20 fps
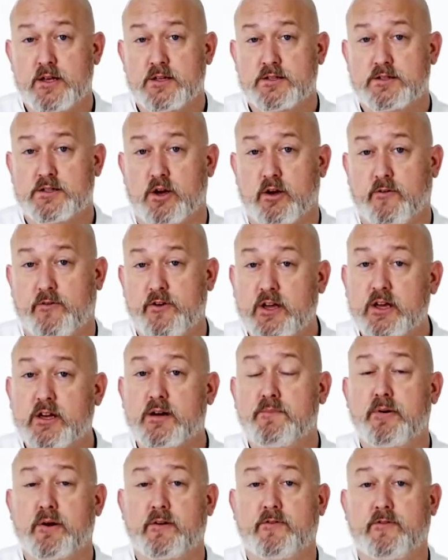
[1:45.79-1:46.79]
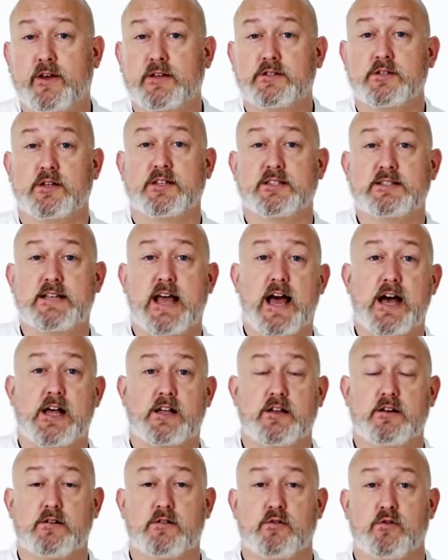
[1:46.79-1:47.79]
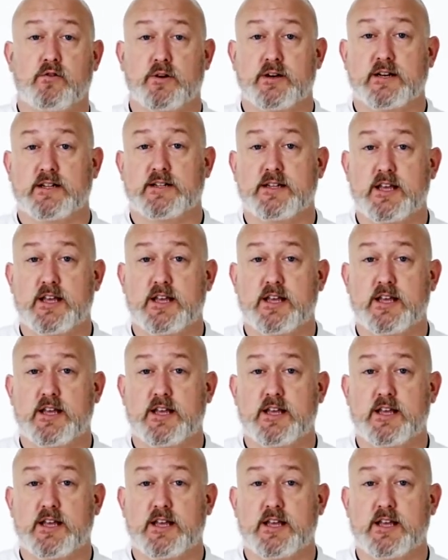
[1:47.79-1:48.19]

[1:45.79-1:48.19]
So if you're gonna put figs on a salad or in a